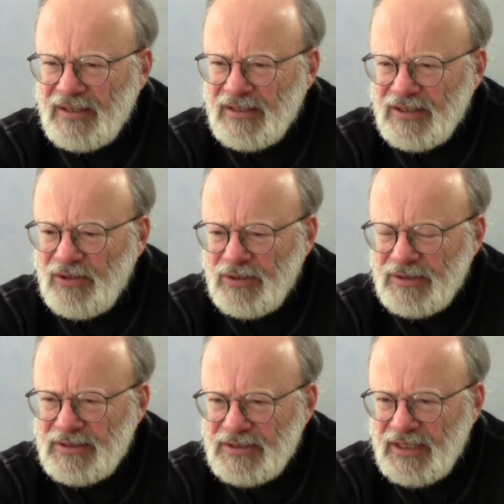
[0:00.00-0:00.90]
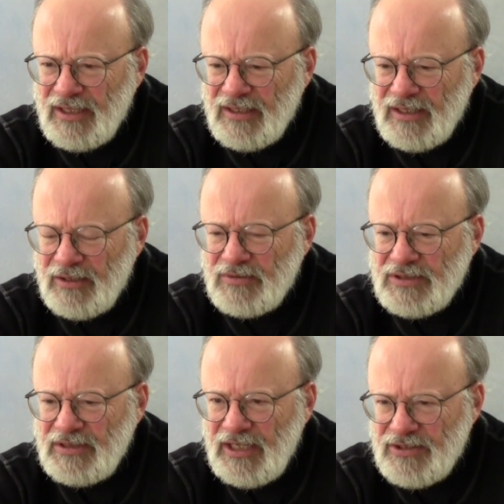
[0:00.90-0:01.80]
And the court decided that it
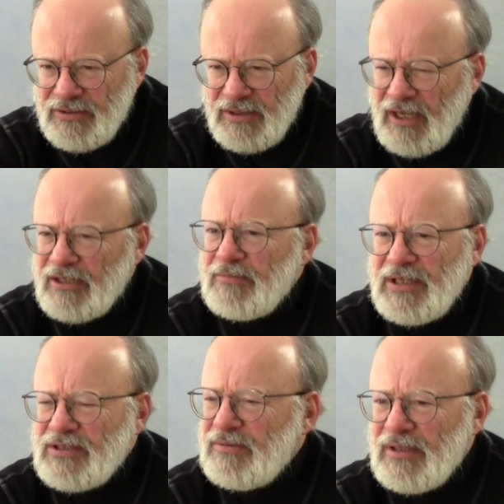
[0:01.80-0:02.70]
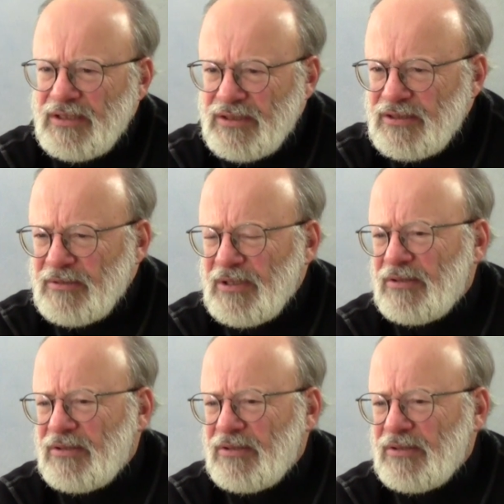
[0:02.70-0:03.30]
was the nature of the doctor-patient relationship,